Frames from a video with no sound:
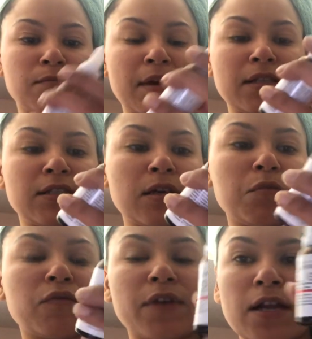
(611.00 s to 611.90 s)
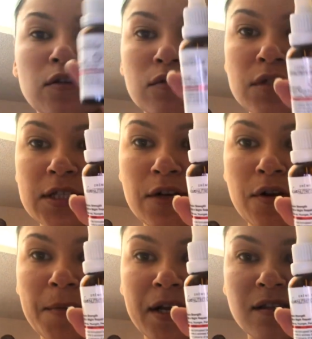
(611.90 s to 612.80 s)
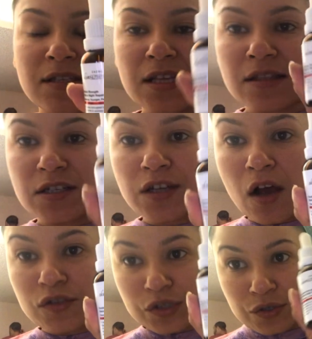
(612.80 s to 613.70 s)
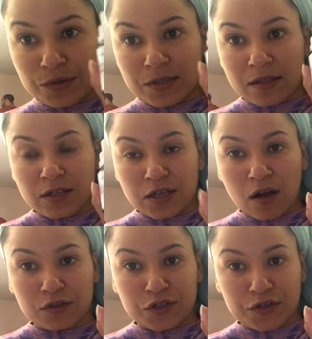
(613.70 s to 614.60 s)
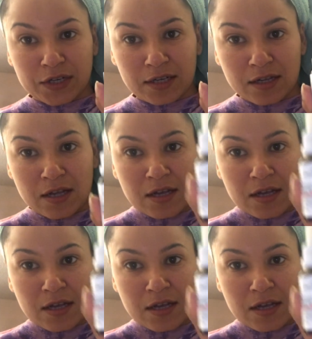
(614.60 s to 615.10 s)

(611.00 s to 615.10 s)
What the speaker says: My double retinol serum. I got this at the dollar store. This was at the Dollar Tree.